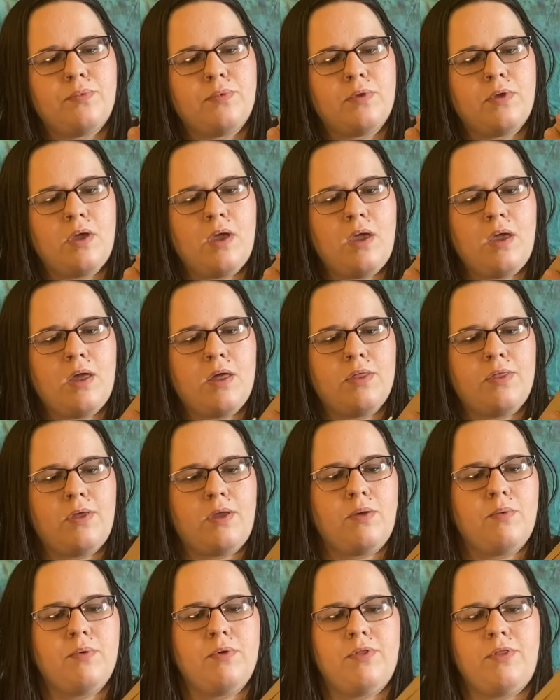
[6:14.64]
Okay, I
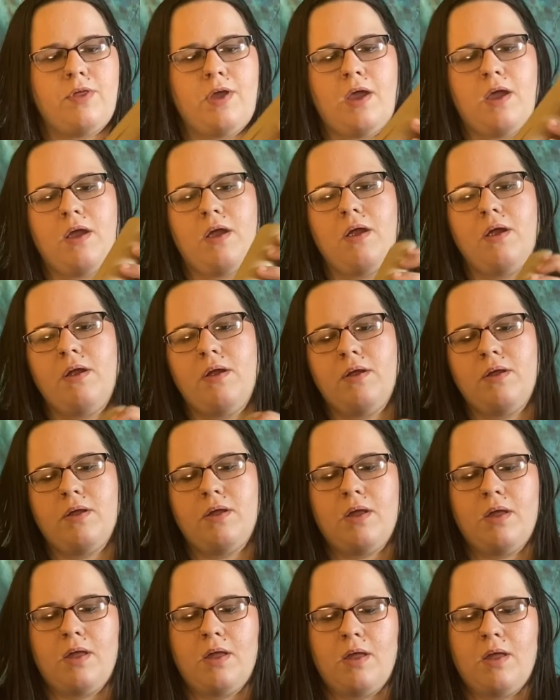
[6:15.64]
think we're there.
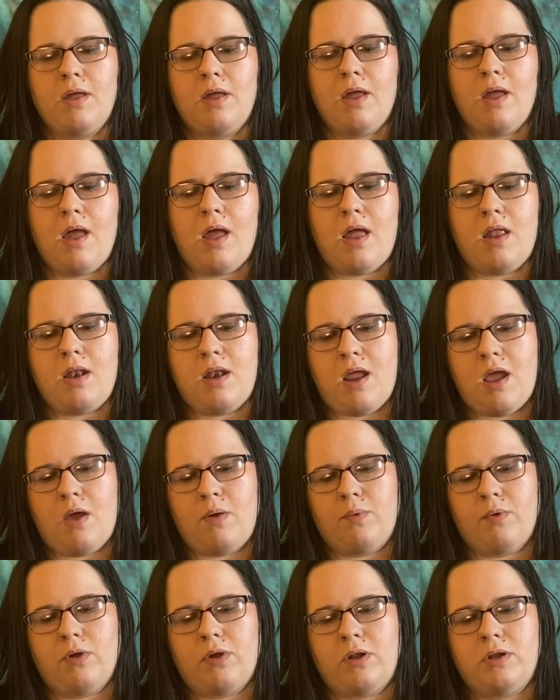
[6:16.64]
And now
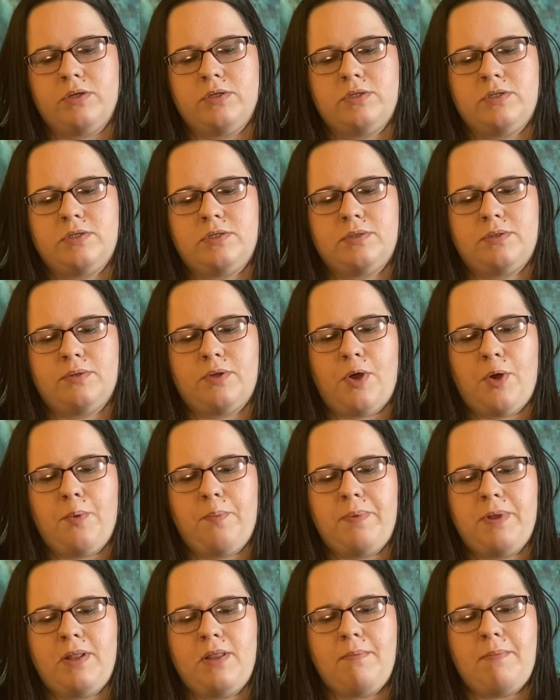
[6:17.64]
we're gonna
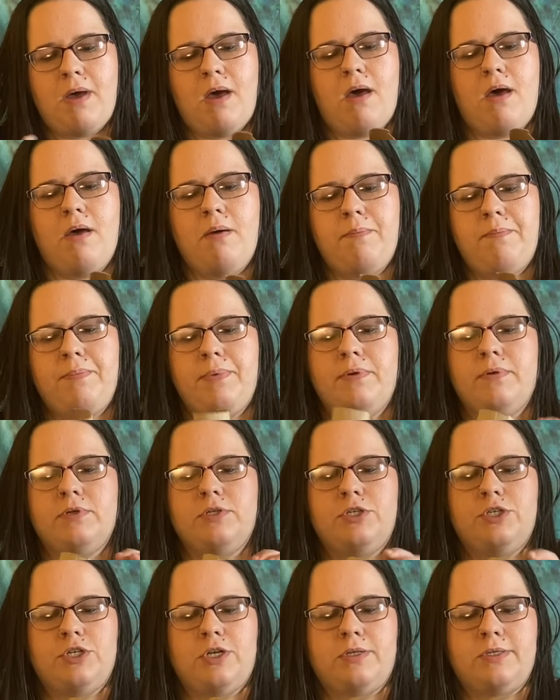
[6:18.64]
open them up
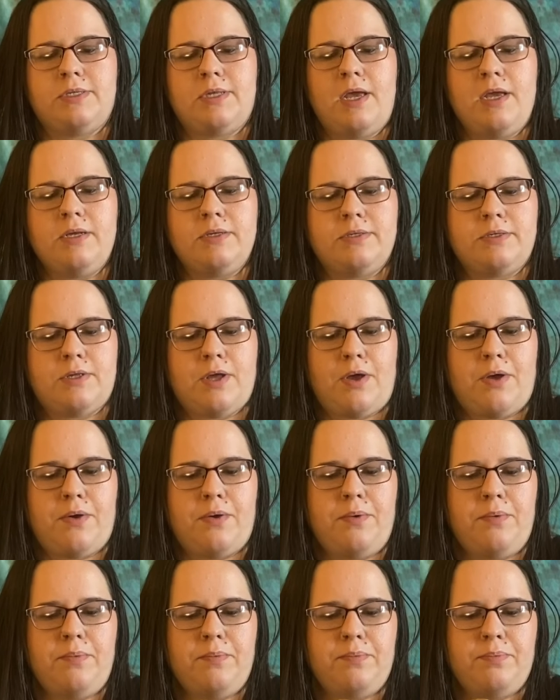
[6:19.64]
just like so.